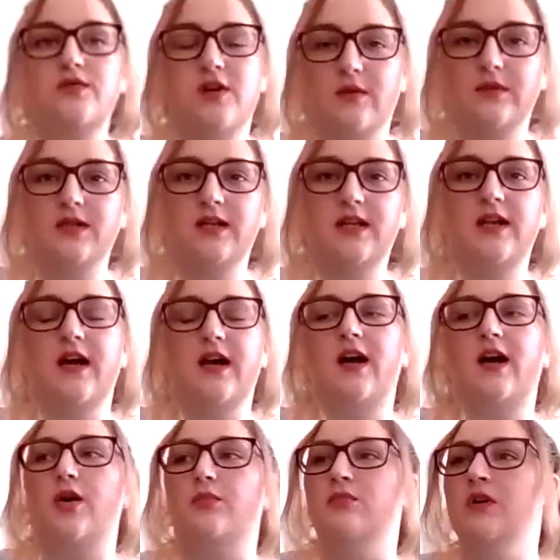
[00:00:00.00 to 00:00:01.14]
commonly,
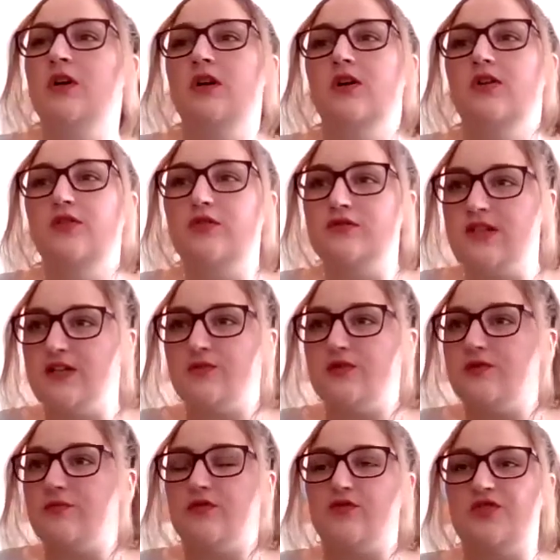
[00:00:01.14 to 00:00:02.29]
no detriment
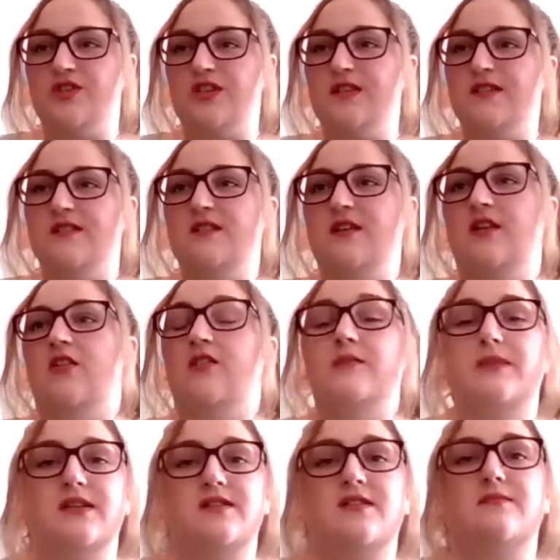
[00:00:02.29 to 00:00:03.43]
approaches are a
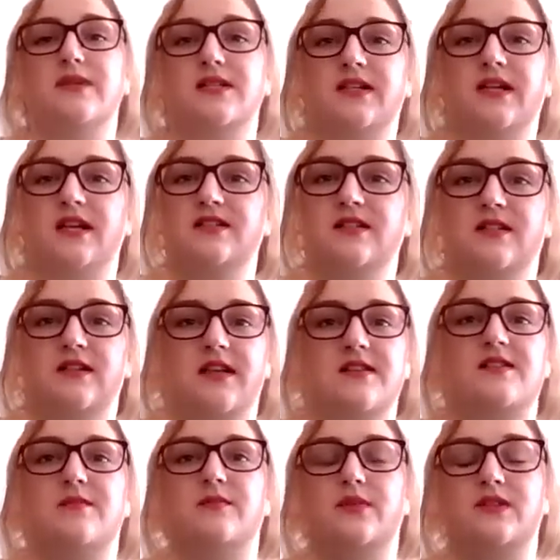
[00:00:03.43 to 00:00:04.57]
means of mitigating against
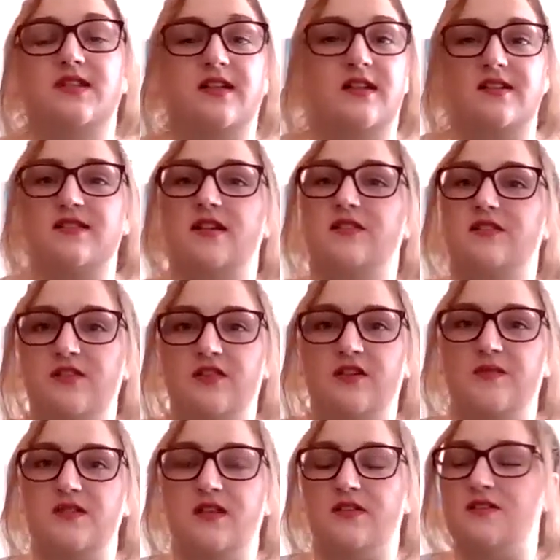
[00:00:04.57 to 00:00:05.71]
a particular set of
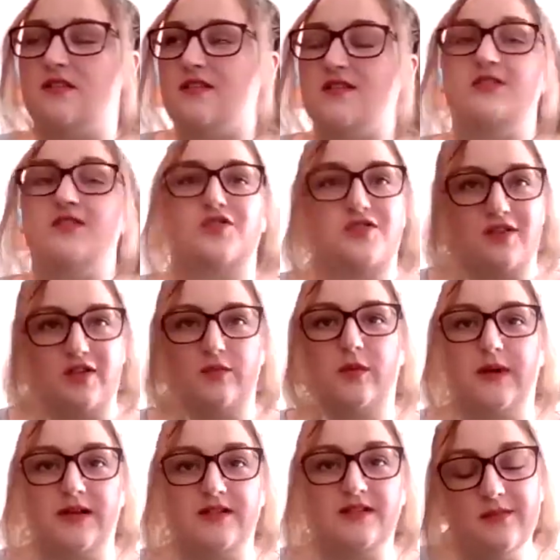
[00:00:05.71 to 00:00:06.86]
circumstances, such as a global
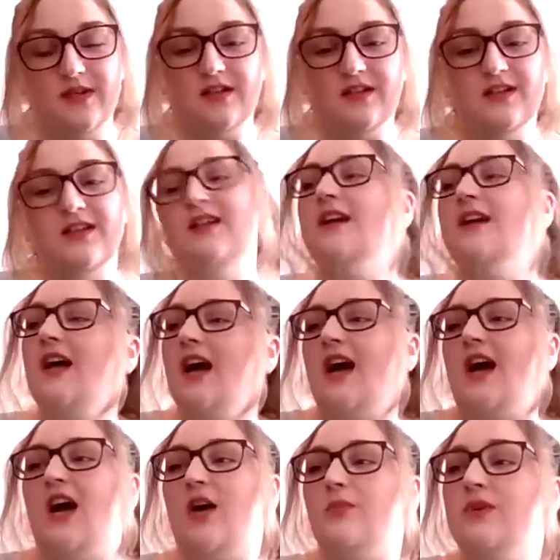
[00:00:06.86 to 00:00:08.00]
pandemic.
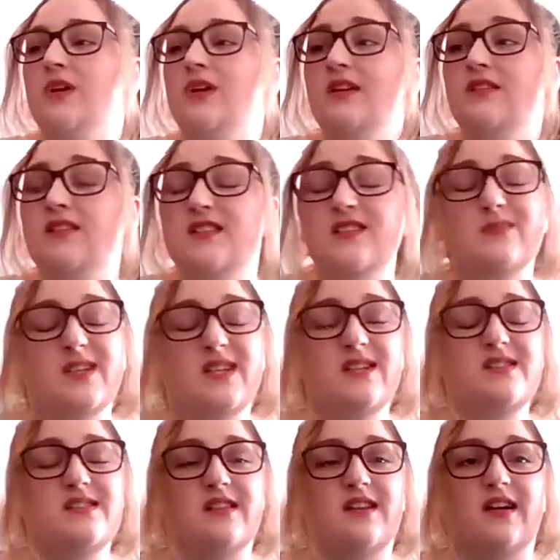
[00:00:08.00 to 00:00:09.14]
This
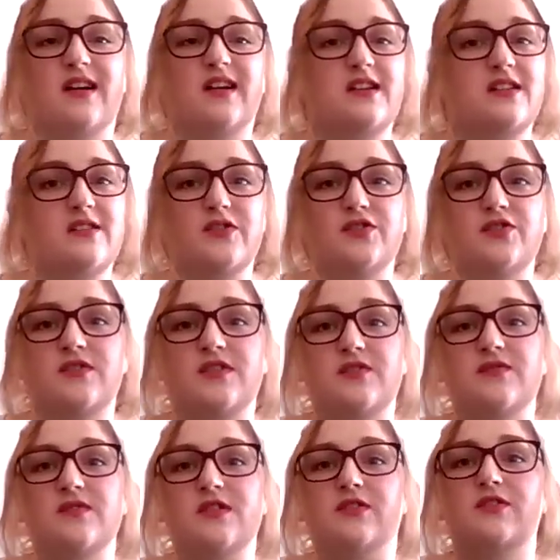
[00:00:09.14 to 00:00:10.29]
means that individual
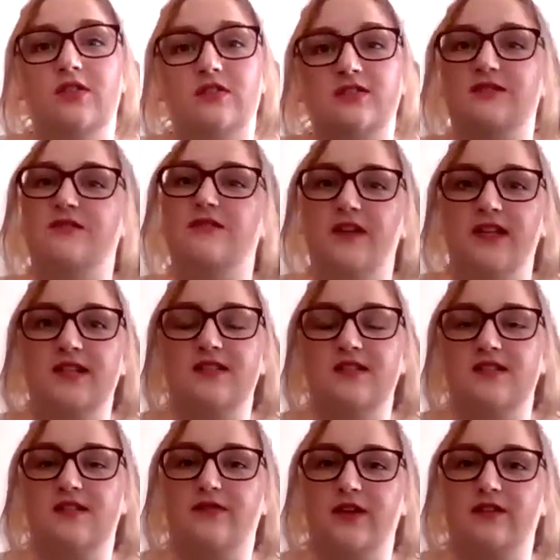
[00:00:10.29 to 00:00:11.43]
students are not unfairly
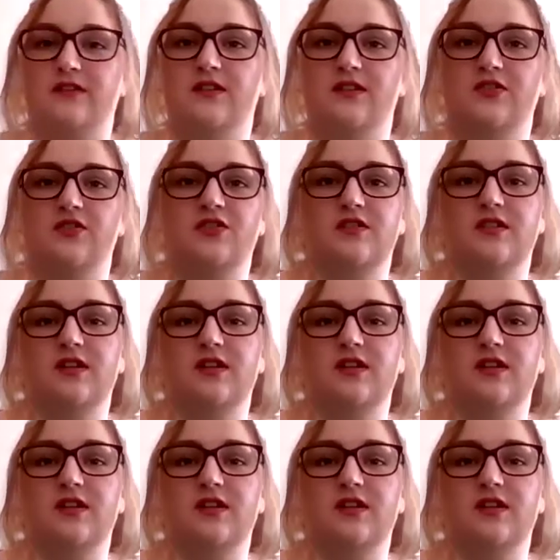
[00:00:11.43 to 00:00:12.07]
disadvantaged